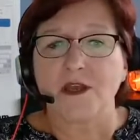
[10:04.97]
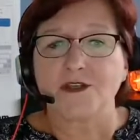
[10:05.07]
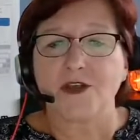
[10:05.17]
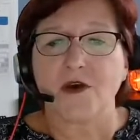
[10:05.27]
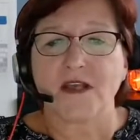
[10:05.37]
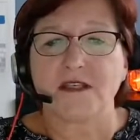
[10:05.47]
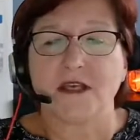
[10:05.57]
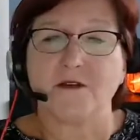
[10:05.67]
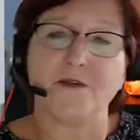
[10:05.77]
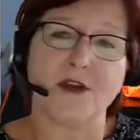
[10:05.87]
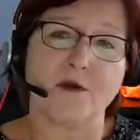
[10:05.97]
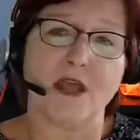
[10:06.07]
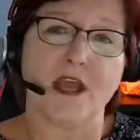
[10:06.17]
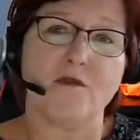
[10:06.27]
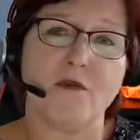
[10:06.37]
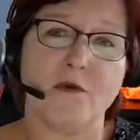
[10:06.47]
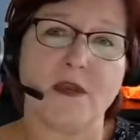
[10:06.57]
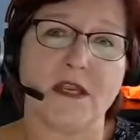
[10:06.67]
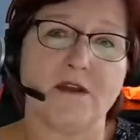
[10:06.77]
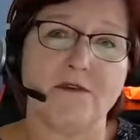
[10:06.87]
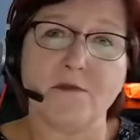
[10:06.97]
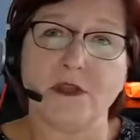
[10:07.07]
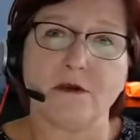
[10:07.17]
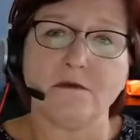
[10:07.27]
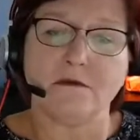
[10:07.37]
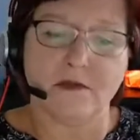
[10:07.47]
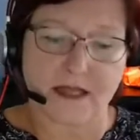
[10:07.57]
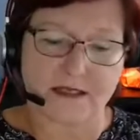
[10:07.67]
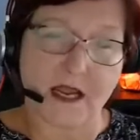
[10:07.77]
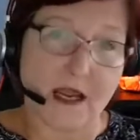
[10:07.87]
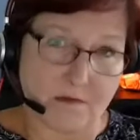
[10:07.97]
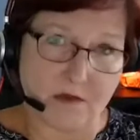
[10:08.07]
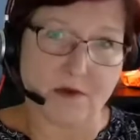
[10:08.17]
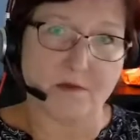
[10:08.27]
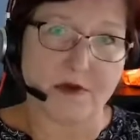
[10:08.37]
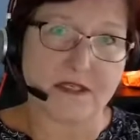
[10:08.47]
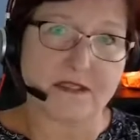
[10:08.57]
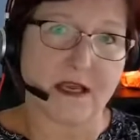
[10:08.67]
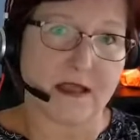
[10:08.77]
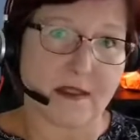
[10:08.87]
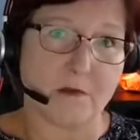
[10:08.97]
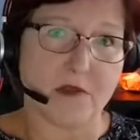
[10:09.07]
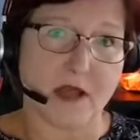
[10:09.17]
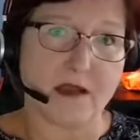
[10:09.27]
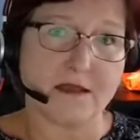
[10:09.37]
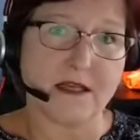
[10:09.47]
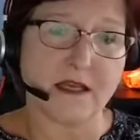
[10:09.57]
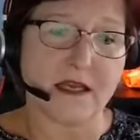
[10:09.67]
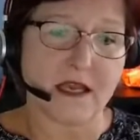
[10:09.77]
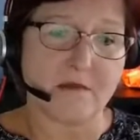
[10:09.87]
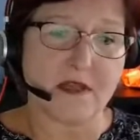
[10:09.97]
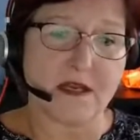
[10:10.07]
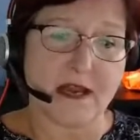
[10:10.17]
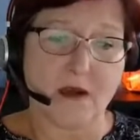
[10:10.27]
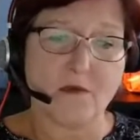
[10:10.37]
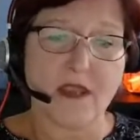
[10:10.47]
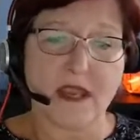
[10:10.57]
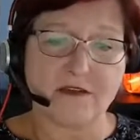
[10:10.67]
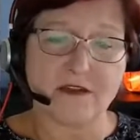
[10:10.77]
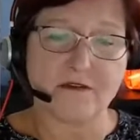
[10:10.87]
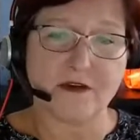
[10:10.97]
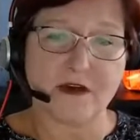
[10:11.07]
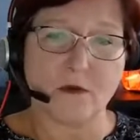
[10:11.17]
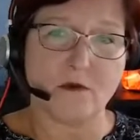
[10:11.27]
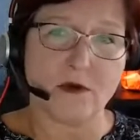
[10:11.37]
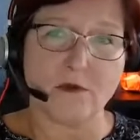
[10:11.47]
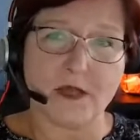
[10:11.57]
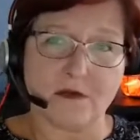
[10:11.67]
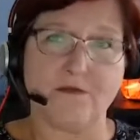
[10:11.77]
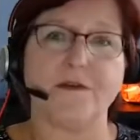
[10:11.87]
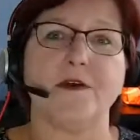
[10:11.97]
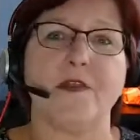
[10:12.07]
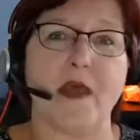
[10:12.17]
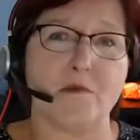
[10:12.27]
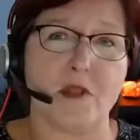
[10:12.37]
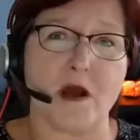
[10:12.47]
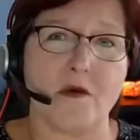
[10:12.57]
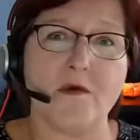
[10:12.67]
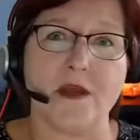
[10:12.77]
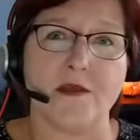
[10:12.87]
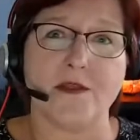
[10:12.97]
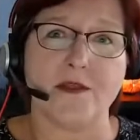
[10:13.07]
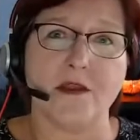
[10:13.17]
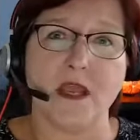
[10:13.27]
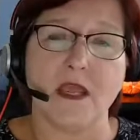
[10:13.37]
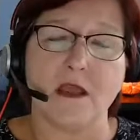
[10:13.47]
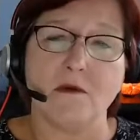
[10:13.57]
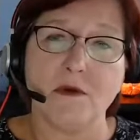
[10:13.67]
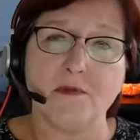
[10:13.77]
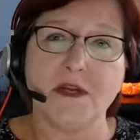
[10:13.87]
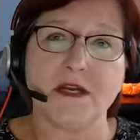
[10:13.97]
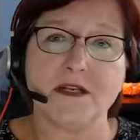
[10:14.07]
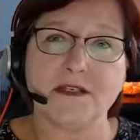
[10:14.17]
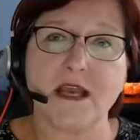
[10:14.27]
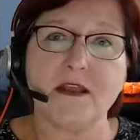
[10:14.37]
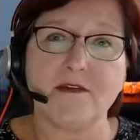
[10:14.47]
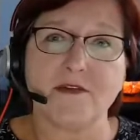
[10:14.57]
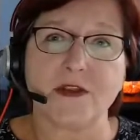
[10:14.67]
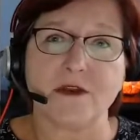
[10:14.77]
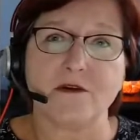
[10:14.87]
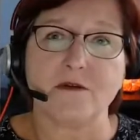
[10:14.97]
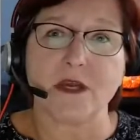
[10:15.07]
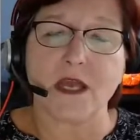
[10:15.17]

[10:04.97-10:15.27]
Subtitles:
So I said, if we don't have what we need from you, that time that we put aside, that block of time, now we have to figure out what are we going to fill that block with. We put it aside for you.